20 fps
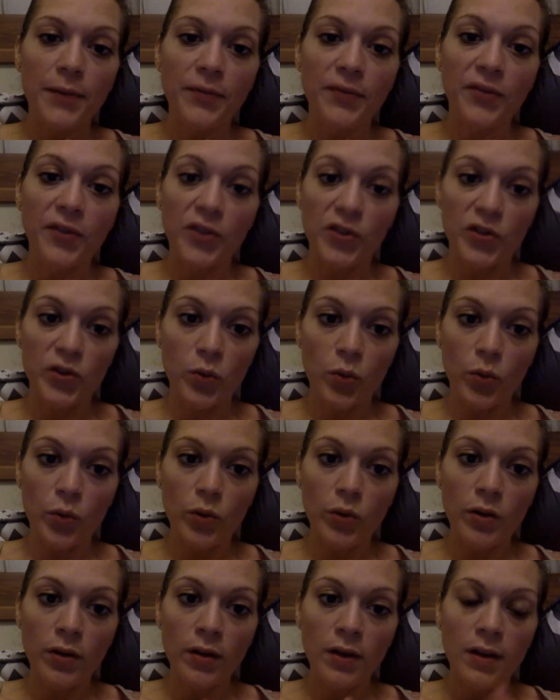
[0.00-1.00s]
for
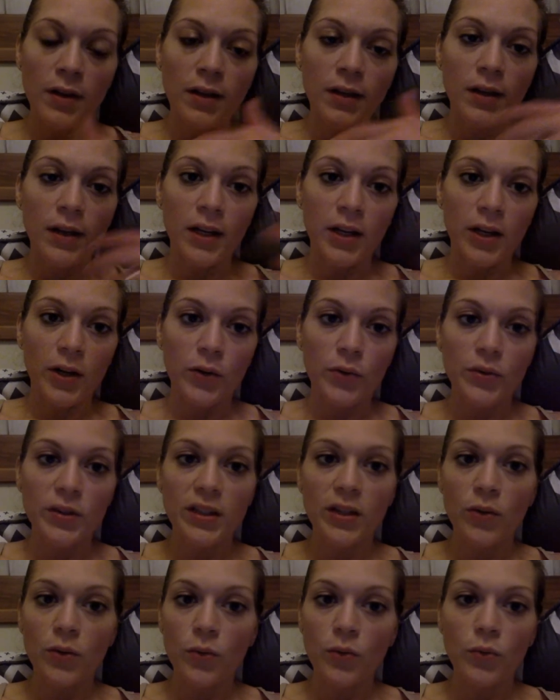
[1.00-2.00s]
school.
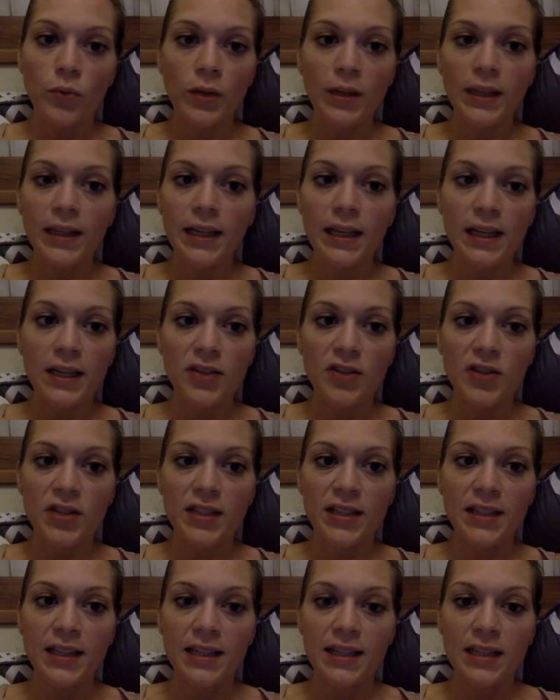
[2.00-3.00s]
So really it
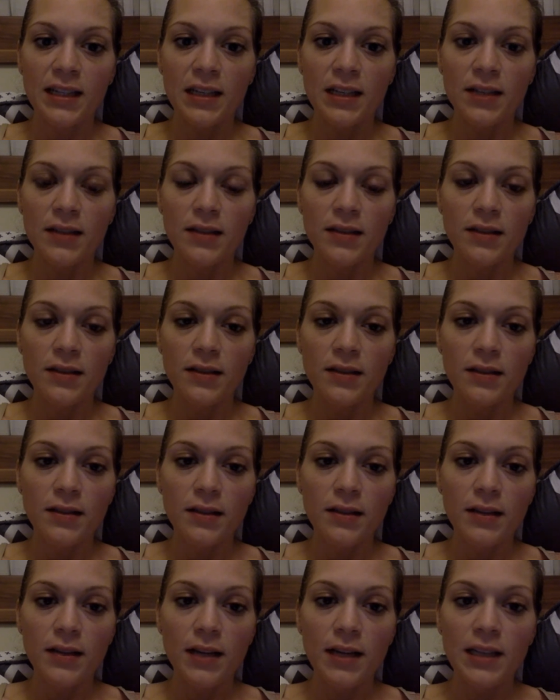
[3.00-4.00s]
just doesn't.
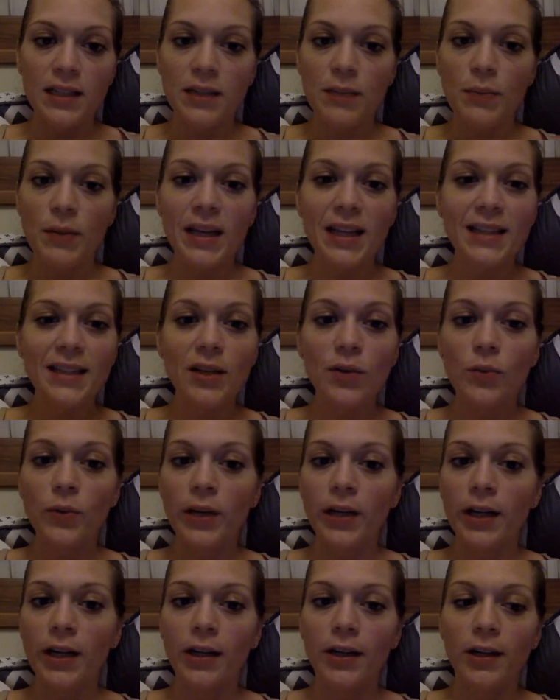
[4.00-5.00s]
It depends on
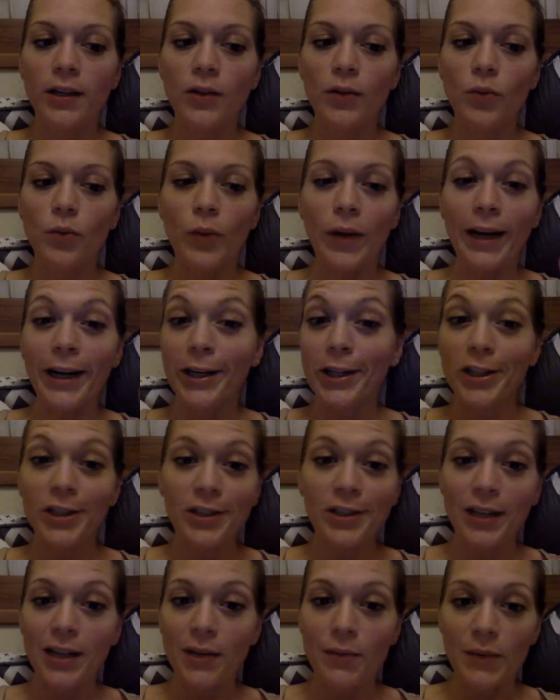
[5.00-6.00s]

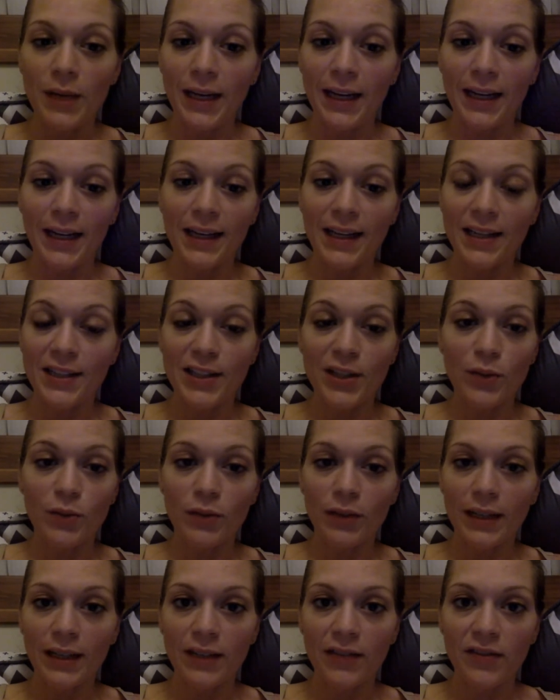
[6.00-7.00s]
I mean, I guess you
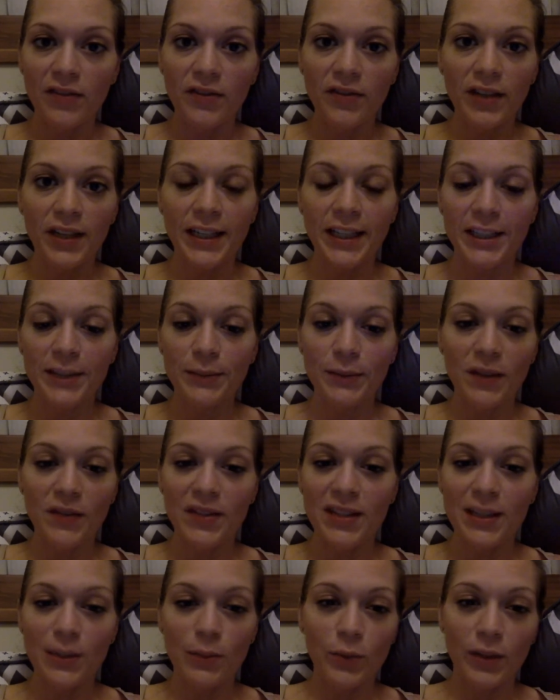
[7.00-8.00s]
live. If
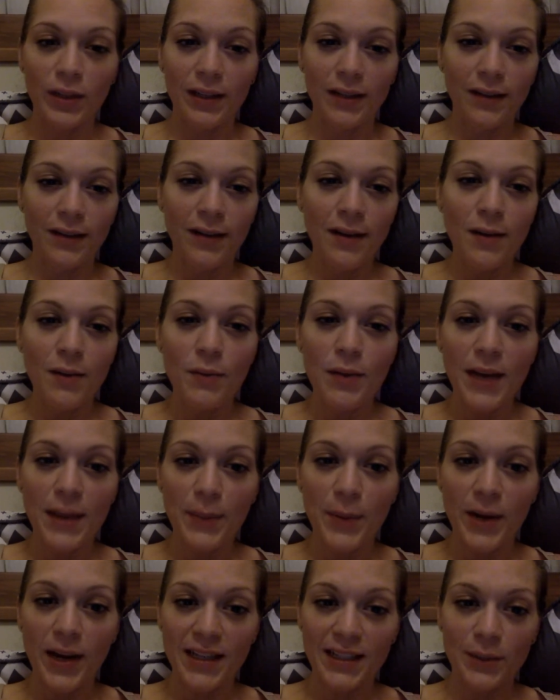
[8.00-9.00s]
someone
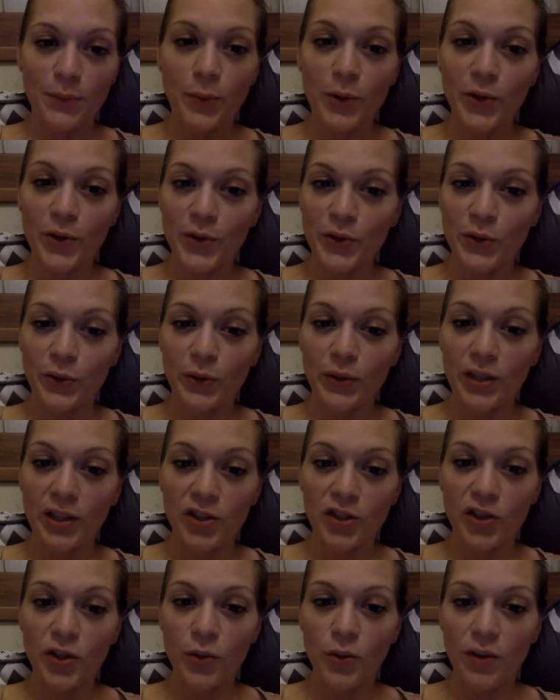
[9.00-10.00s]
has a personal
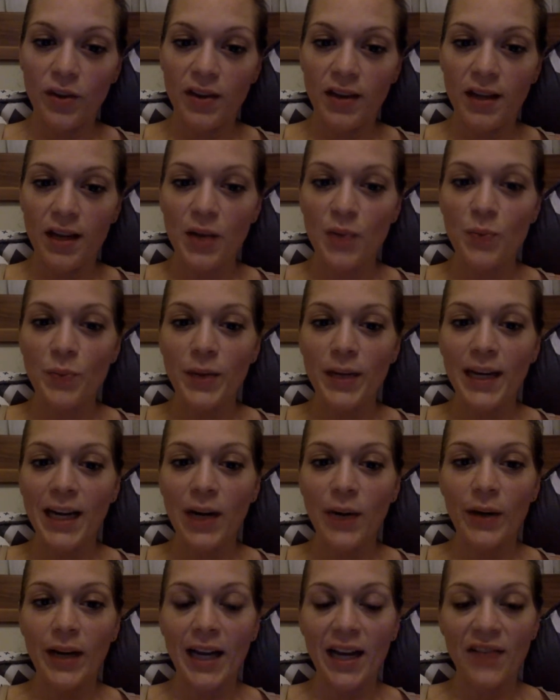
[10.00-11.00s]
issue with it, but I
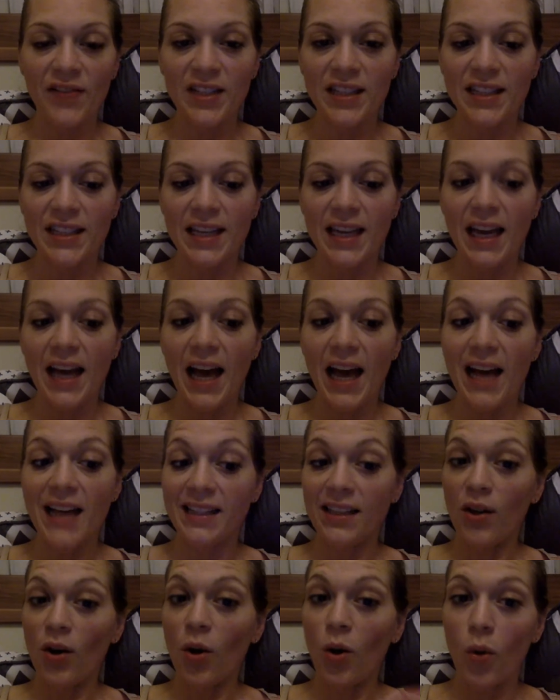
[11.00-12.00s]
would have to say, as
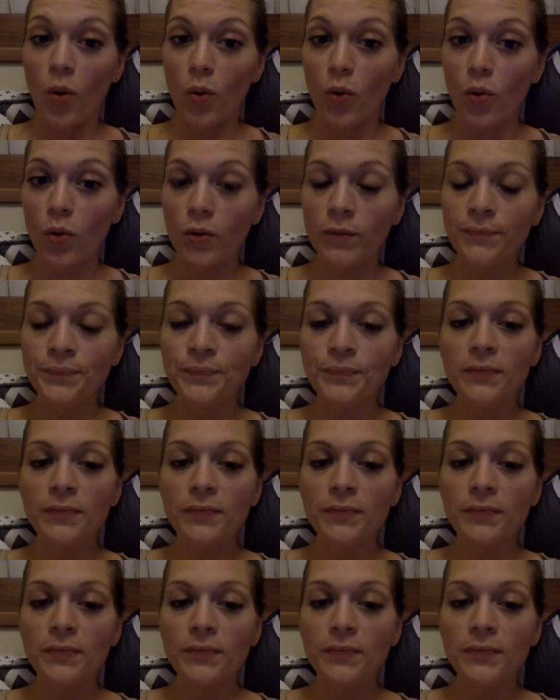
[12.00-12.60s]
a whole,